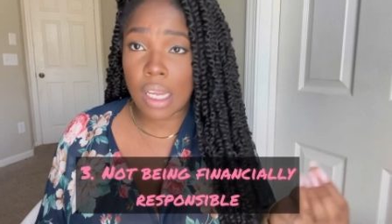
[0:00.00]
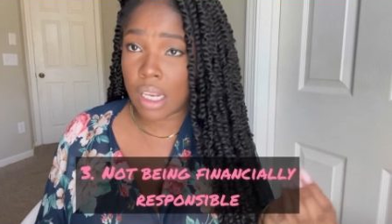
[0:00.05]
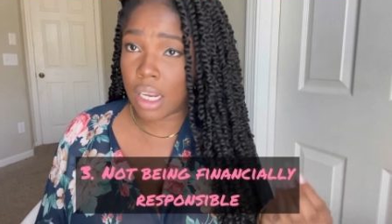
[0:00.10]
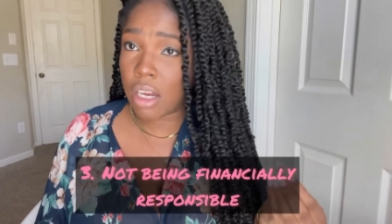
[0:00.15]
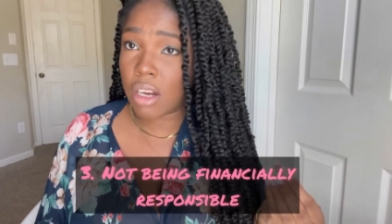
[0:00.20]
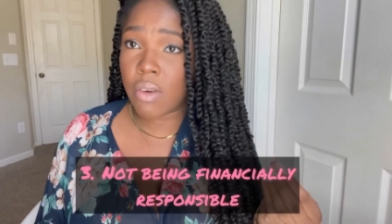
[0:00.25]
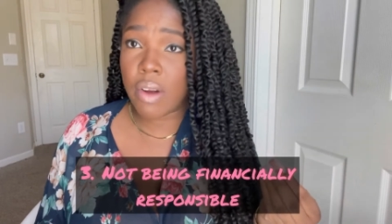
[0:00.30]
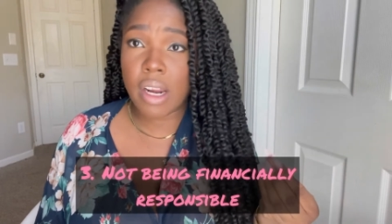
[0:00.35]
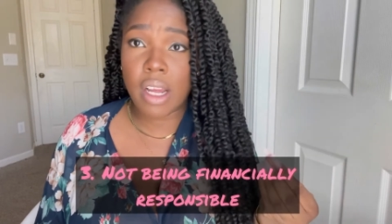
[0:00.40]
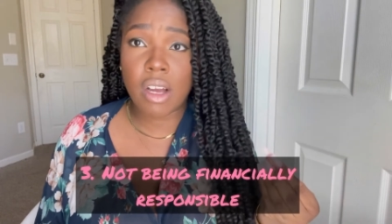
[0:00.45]
the
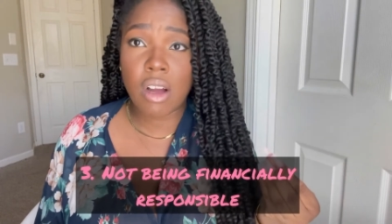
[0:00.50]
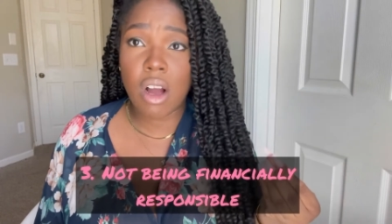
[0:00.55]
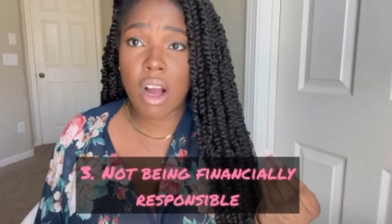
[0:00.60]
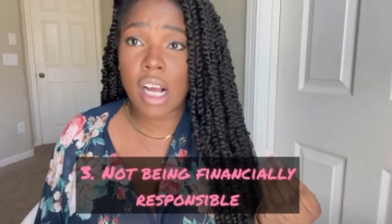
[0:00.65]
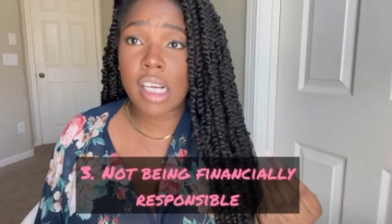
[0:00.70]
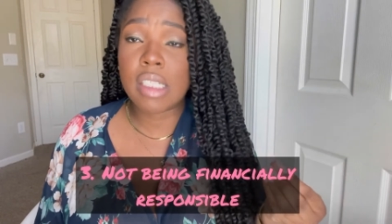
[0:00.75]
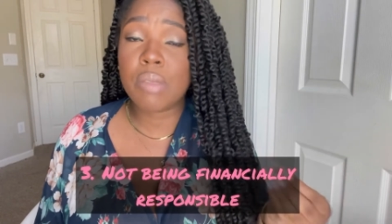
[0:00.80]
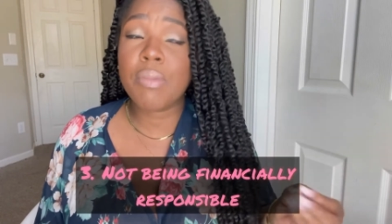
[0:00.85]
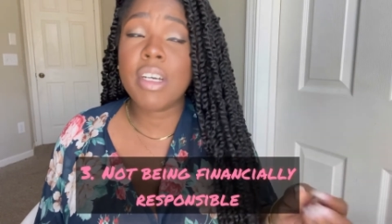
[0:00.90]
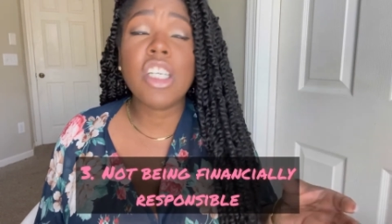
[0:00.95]
credit
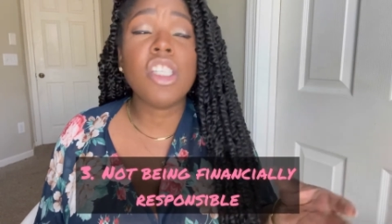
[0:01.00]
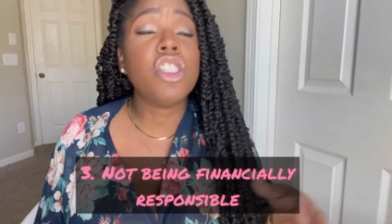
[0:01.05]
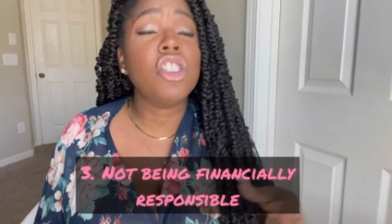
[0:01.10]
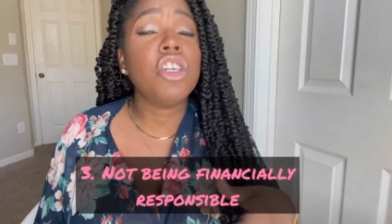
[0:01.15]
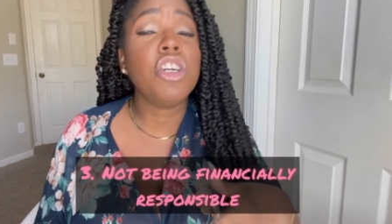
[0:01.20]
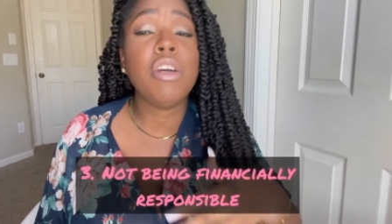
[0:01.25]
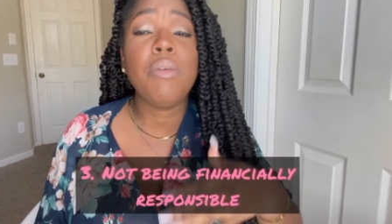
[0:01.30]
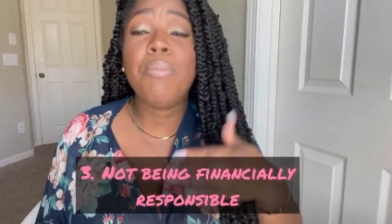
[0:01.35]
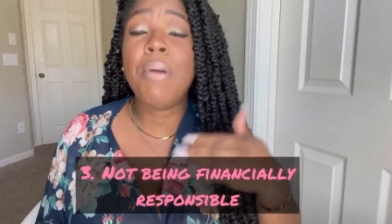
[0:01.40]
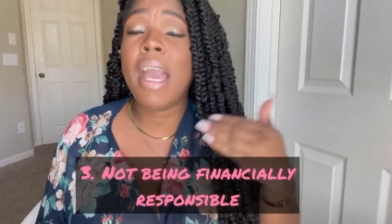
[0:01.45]
cards. Making sure
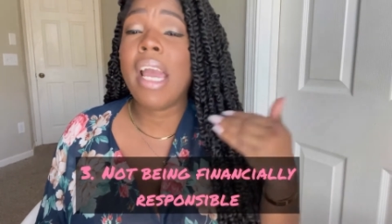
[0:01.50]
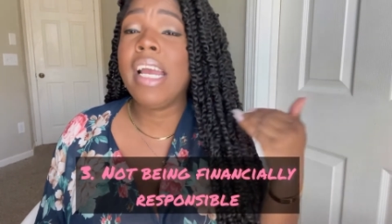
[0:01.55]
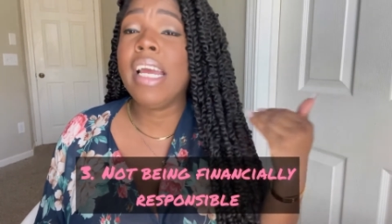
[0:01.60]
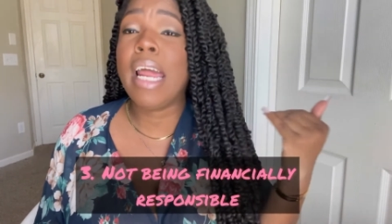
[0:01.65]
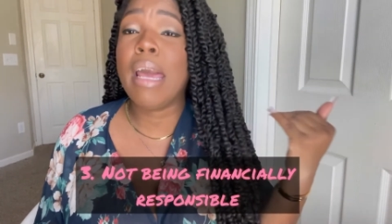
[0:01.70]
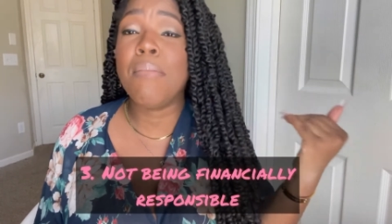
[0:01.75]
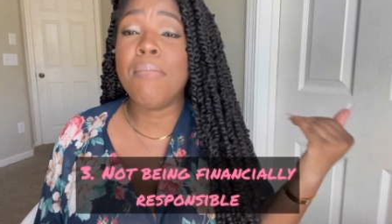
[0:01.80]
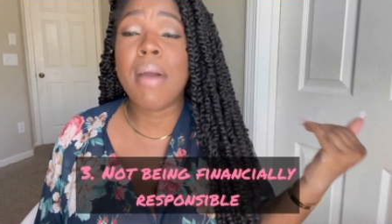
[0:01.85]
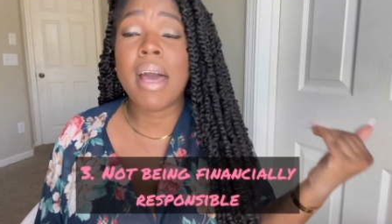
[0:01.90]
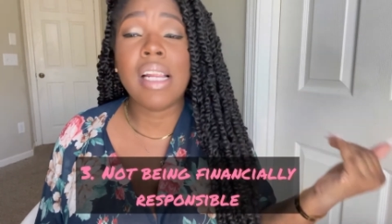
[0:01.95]
you pay
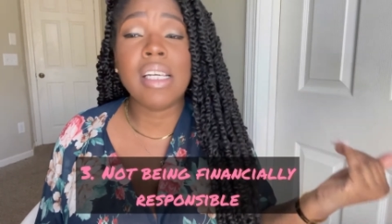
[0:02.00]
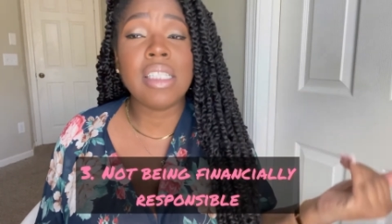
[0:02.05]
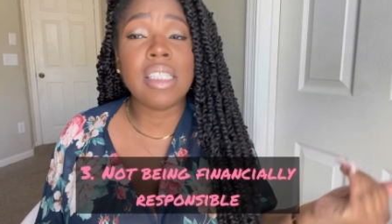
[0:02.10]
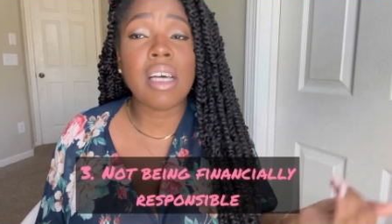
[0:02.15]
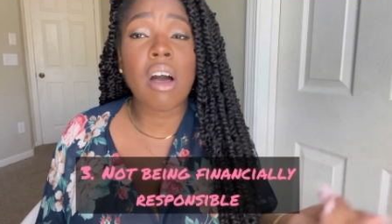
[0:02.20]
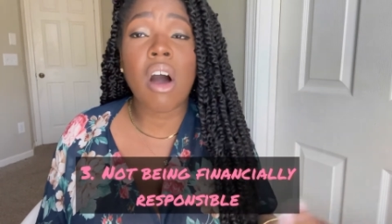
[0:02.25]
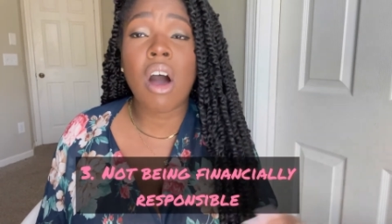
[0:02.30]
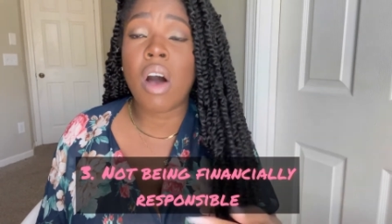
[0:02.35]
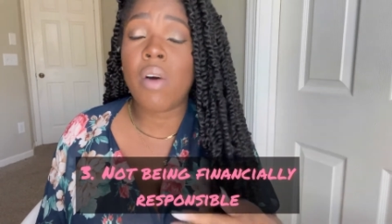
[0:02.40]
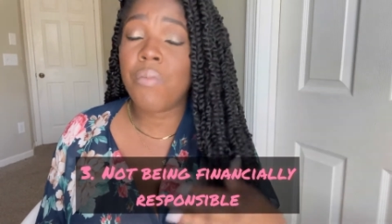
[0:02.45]
that balance
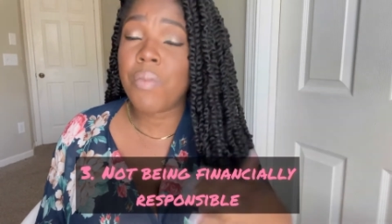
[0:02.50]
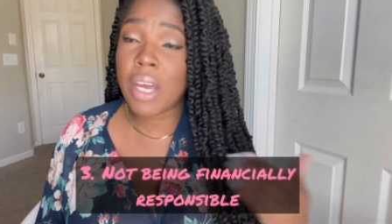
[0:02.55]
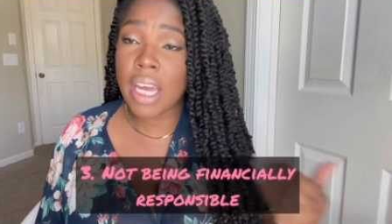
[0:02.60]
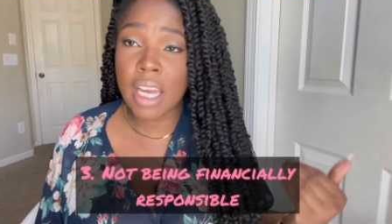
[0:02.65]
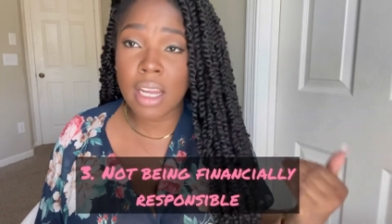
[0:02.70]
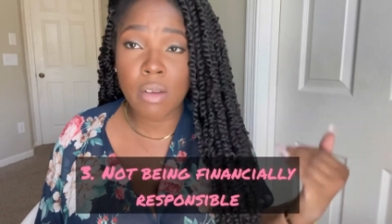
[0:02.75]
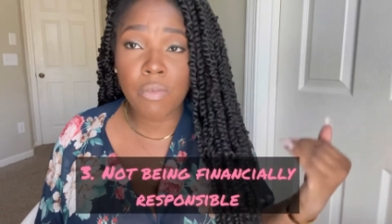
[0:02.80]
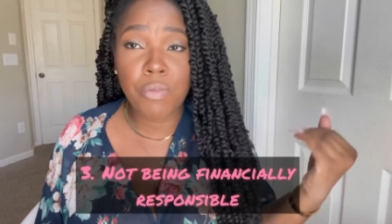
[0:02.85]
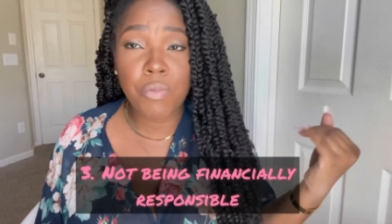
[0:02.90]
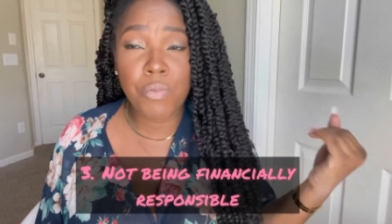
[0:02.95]
off
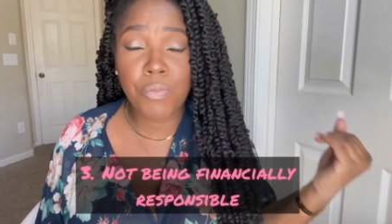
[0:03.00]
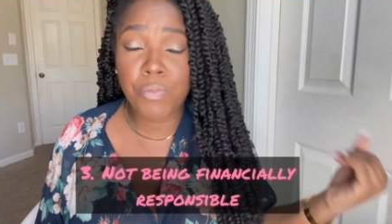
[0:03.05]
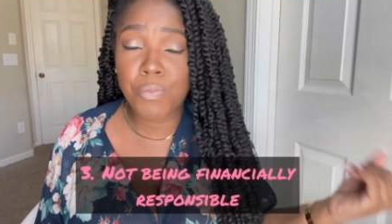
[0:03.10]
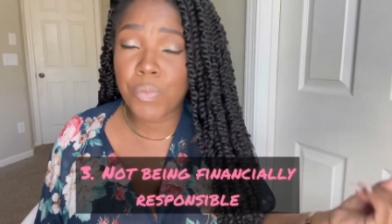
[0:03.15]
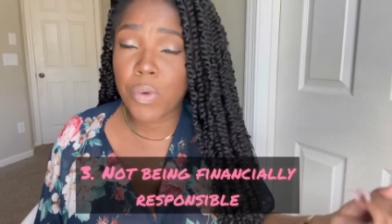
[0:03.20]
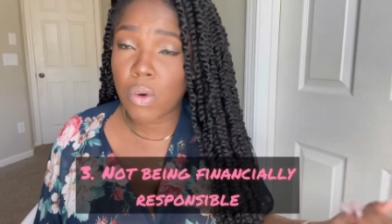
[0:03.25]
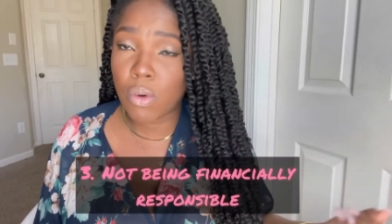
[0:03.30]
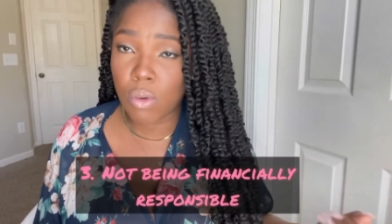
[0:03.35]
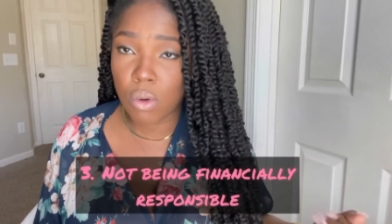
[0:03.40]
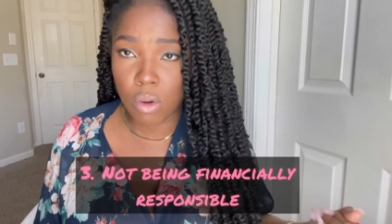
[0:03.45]
in
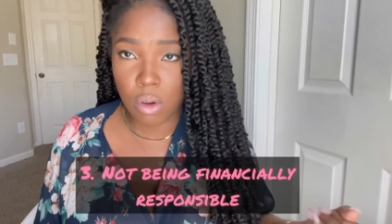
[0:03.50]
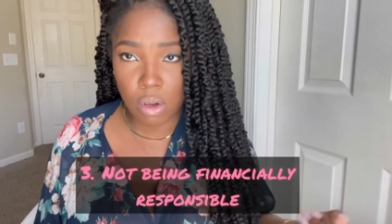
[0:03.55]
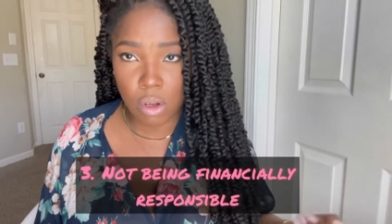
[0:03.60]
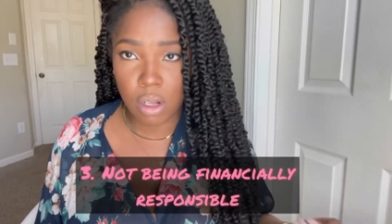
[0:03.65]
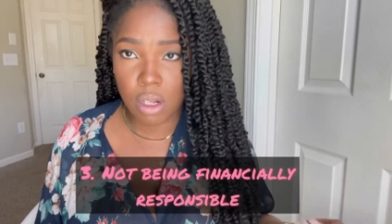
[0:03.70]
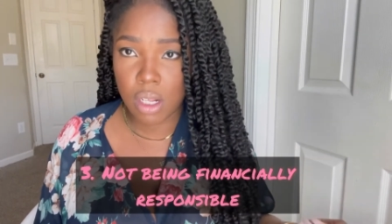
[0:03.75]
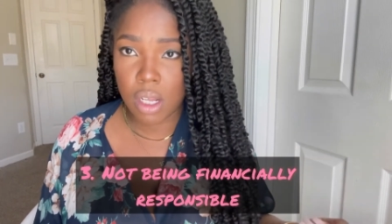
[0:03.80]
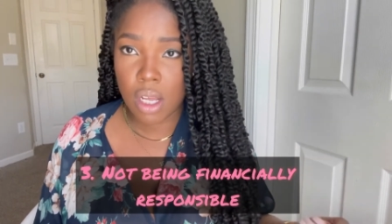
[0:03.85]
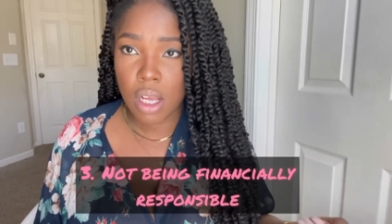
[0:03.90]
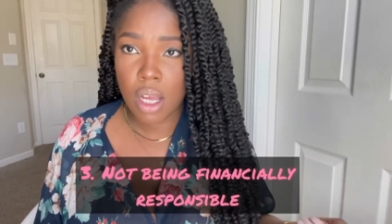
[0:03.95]

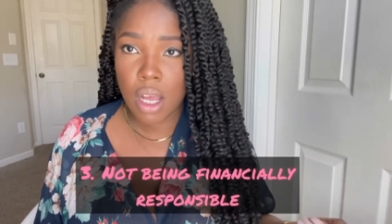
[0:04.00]
full.